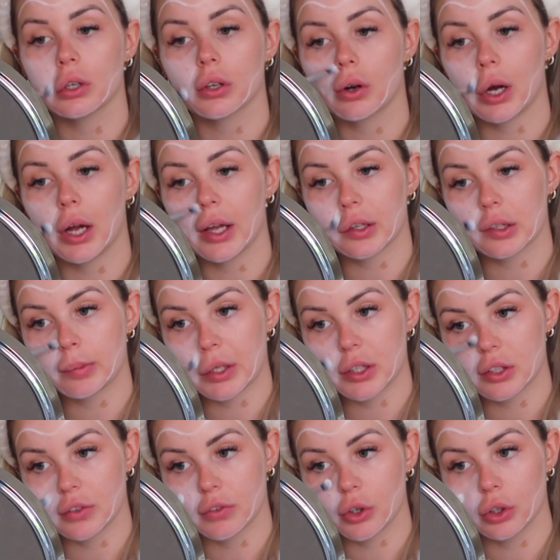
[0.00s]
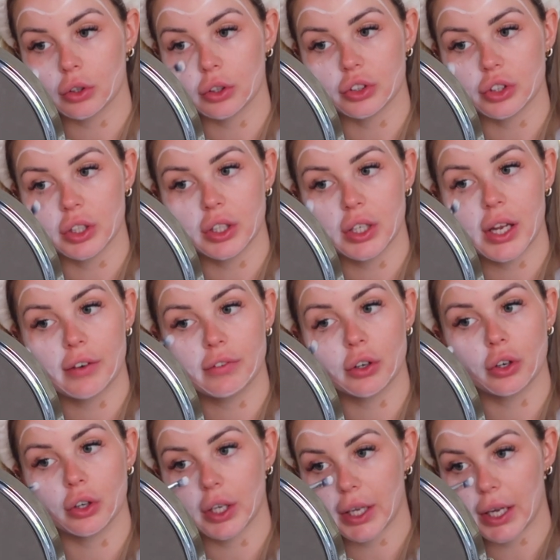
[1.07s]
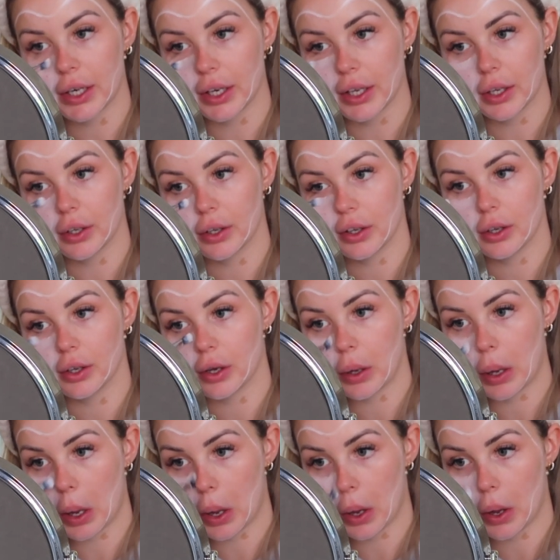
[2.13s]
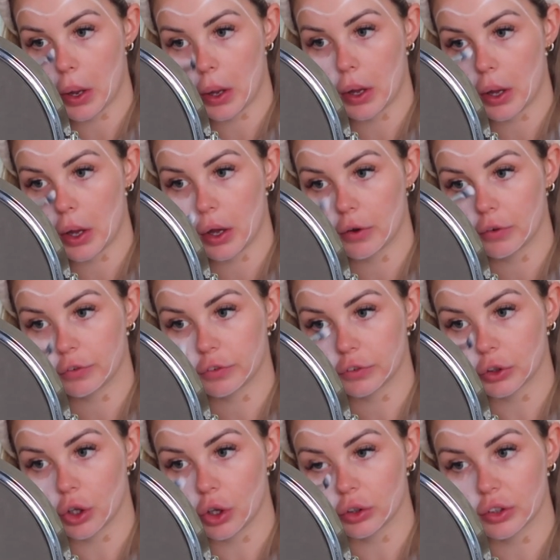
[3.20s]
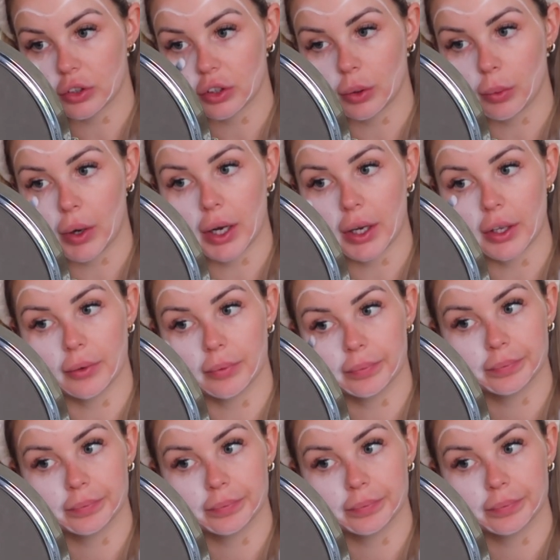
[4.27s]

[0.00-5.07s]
quite expensive colours, you're never going to get it flawlessly white.